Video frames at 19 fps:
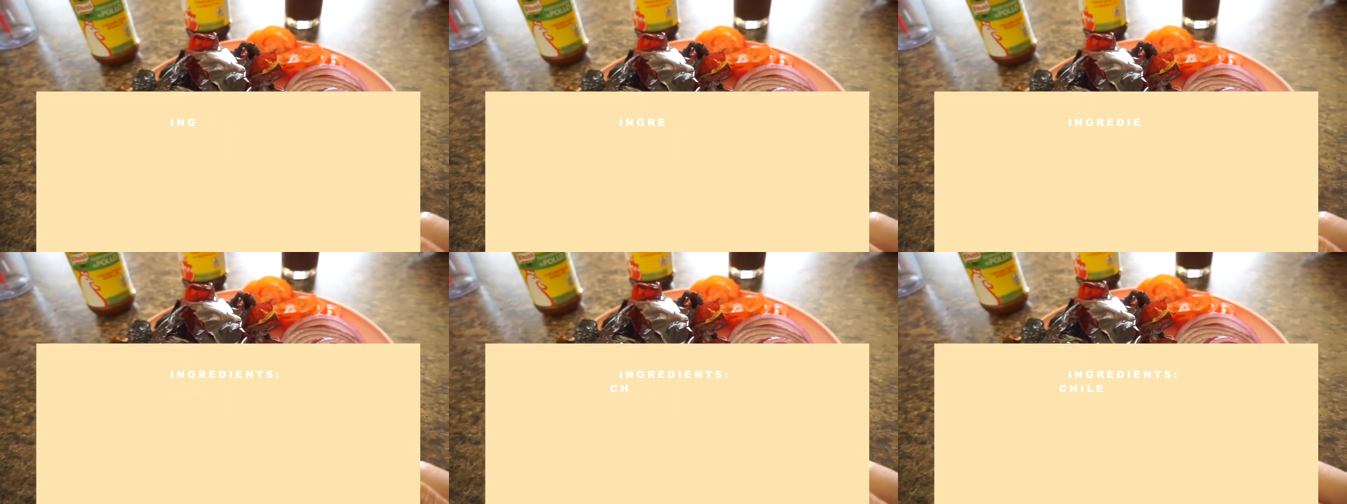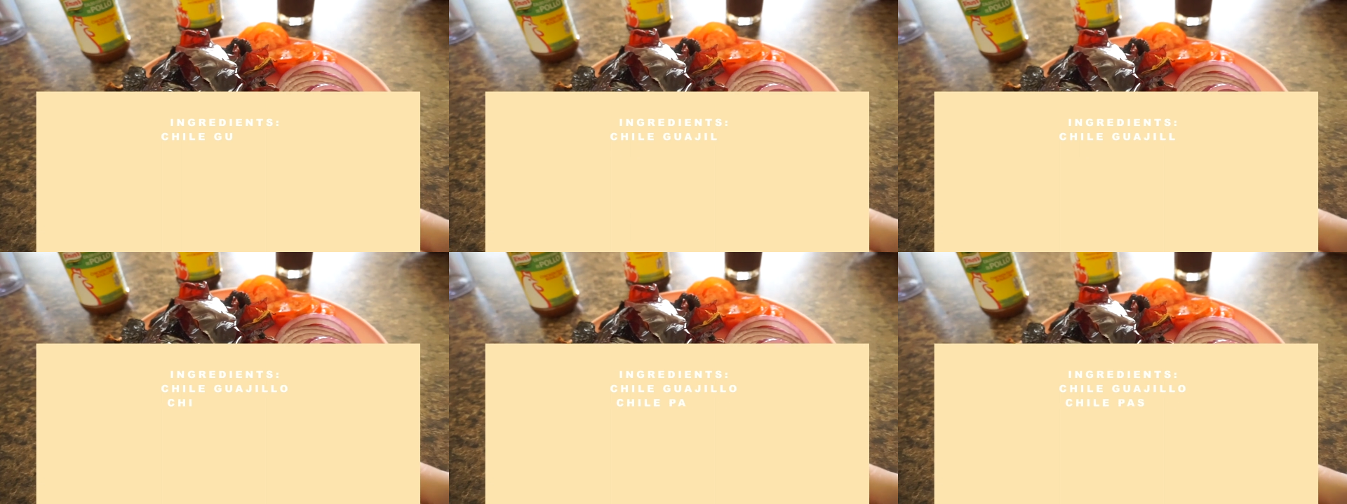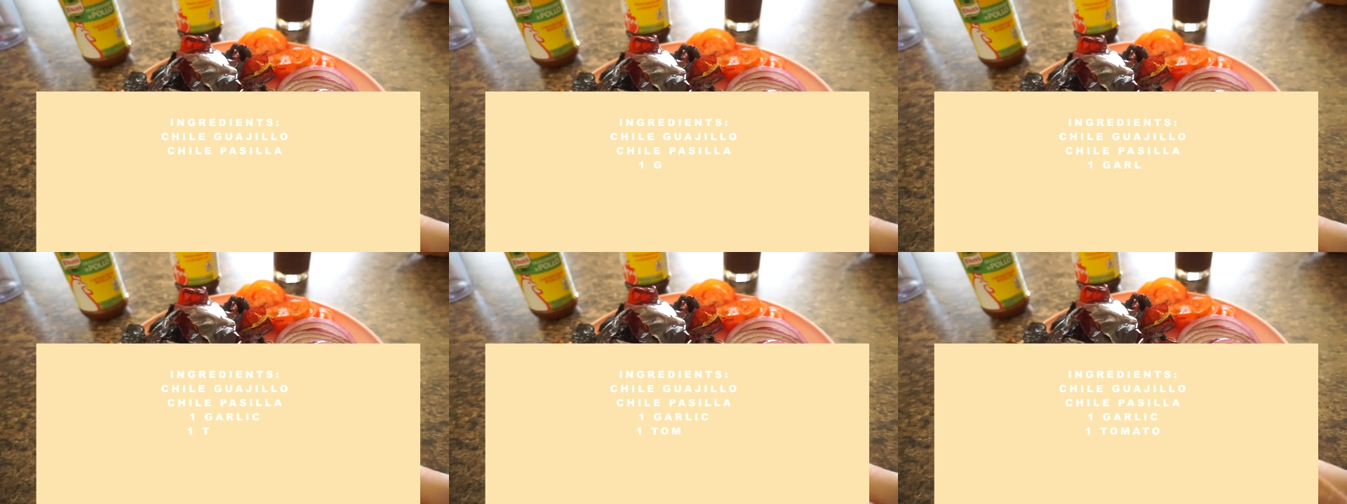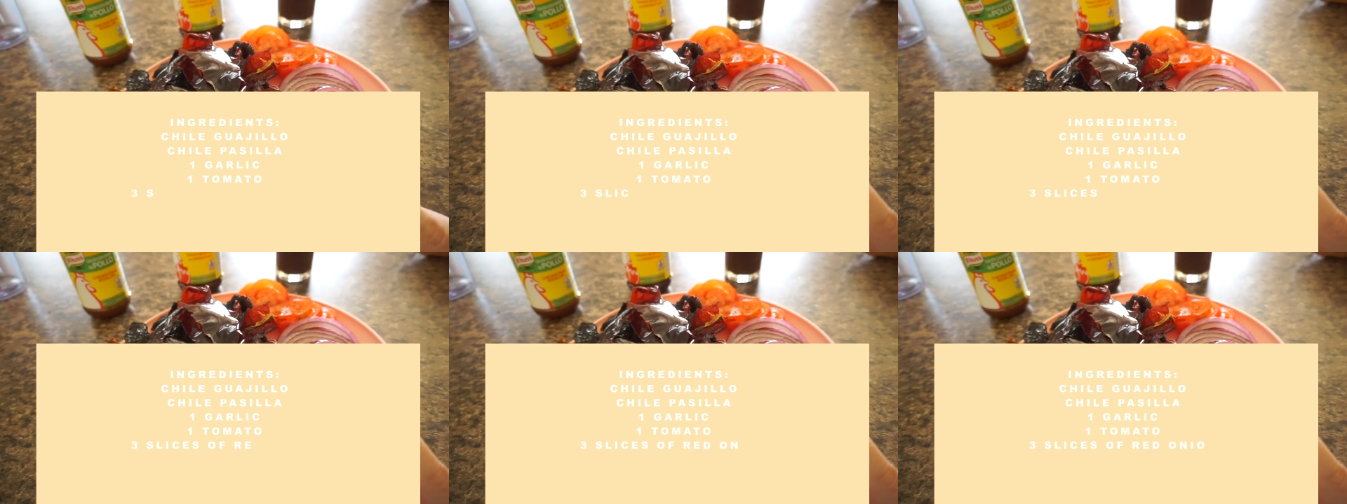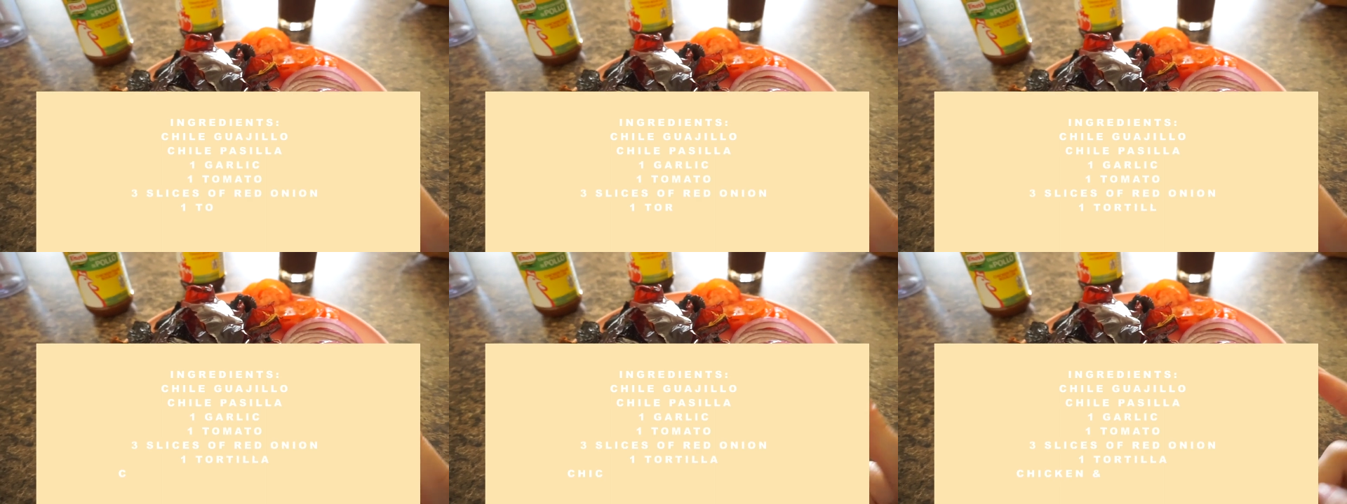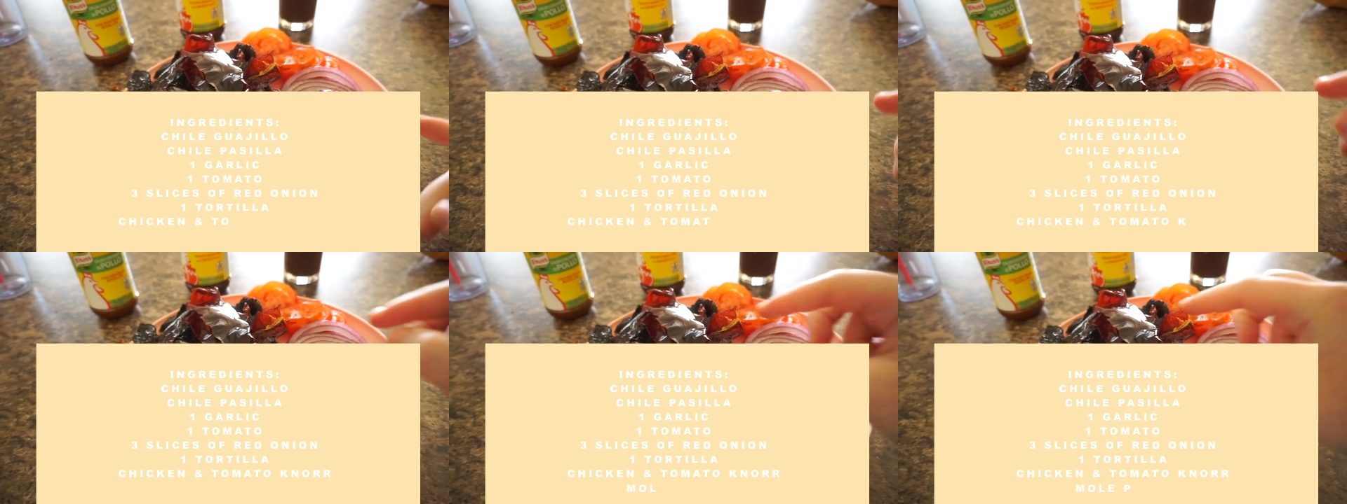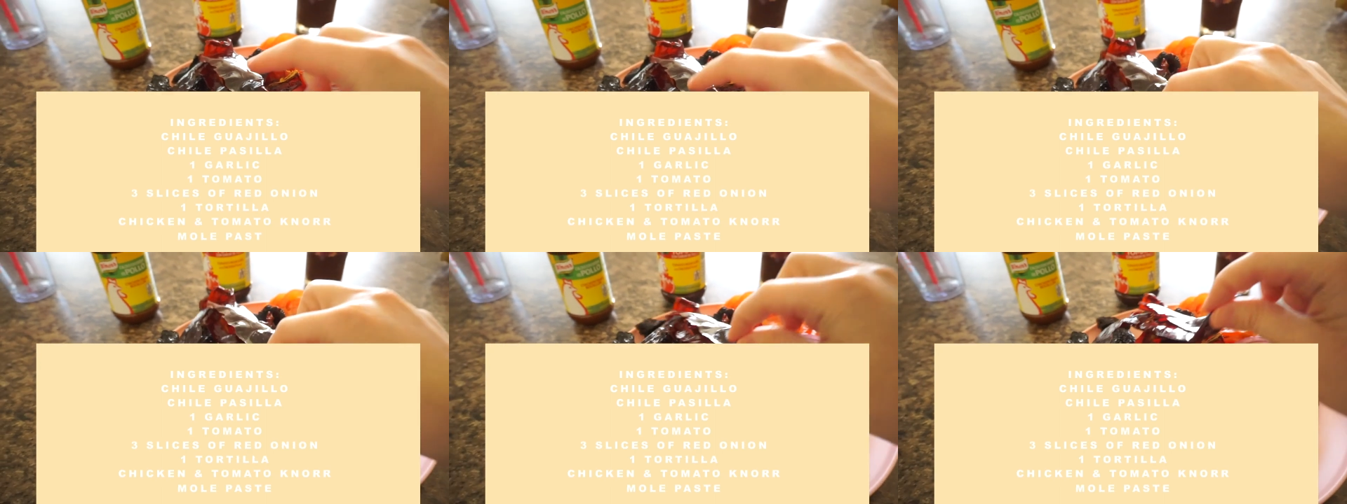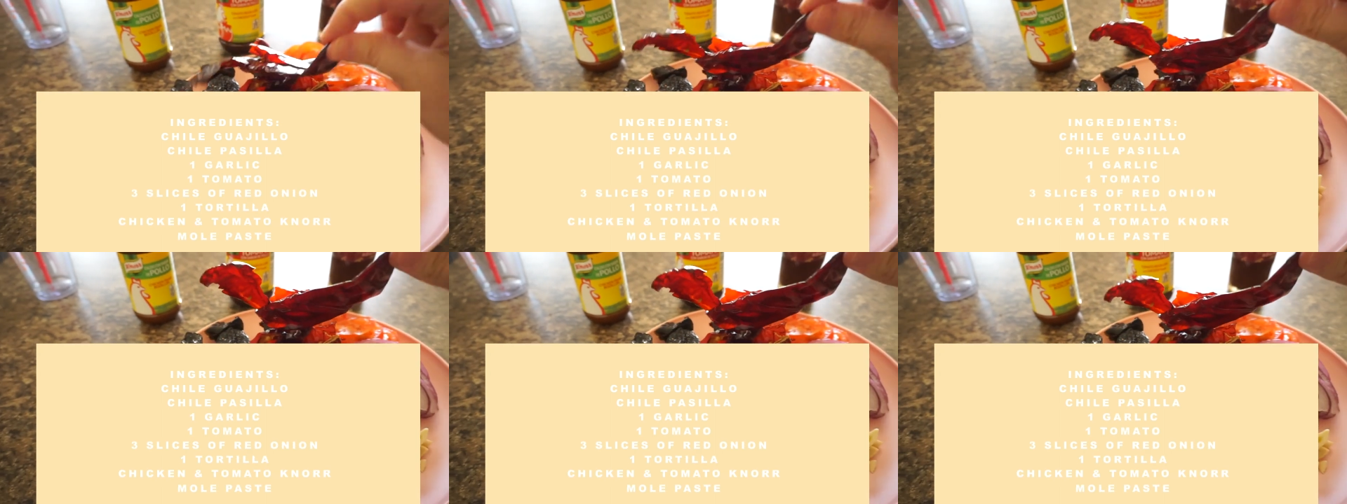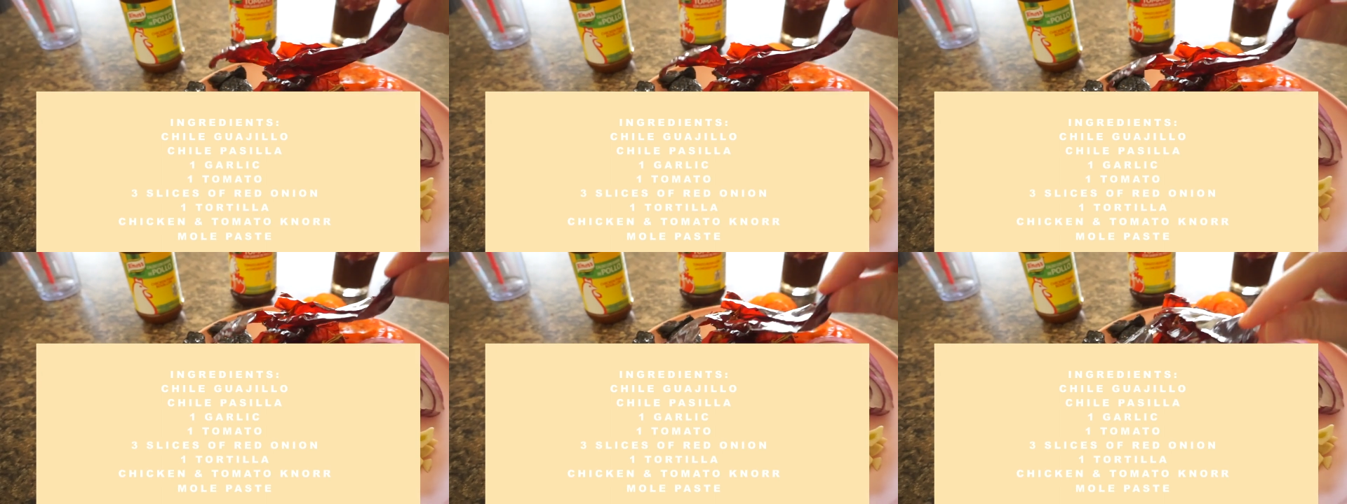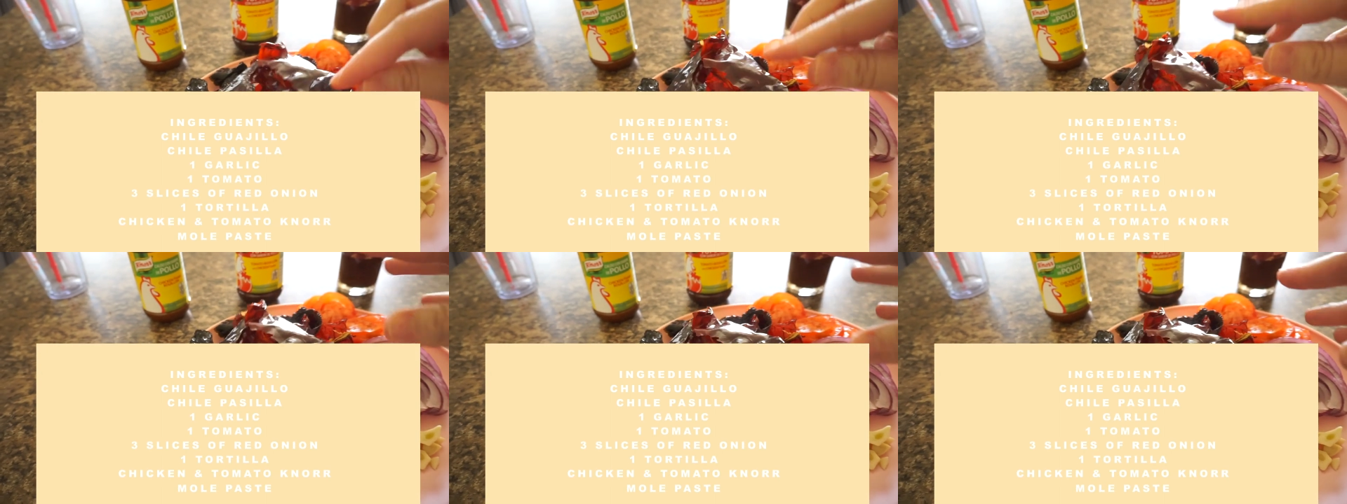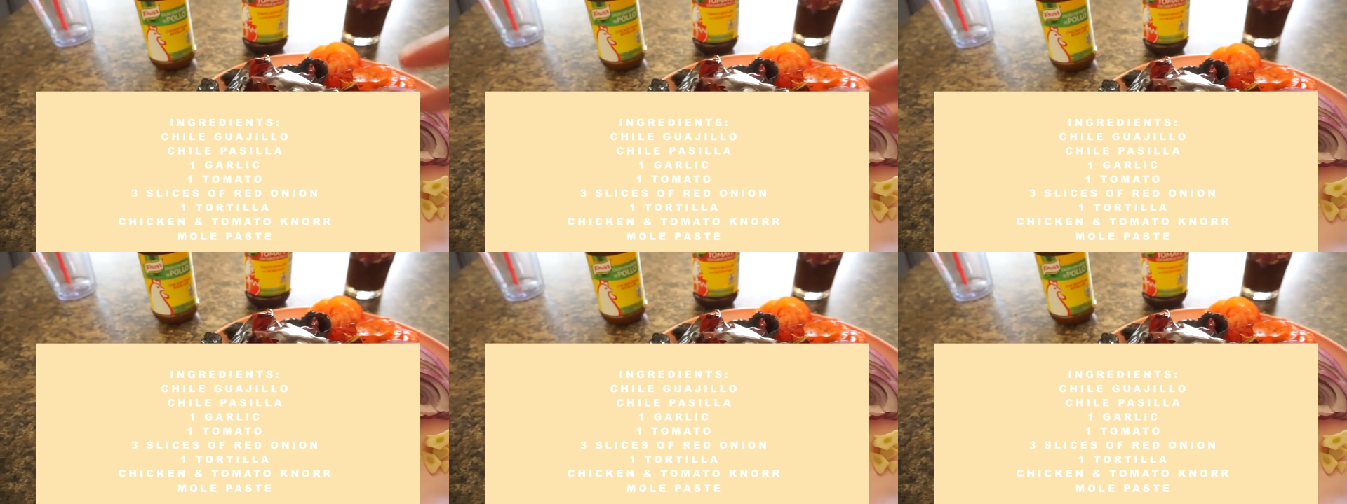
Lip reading: No face is visible, so there are no lips to read.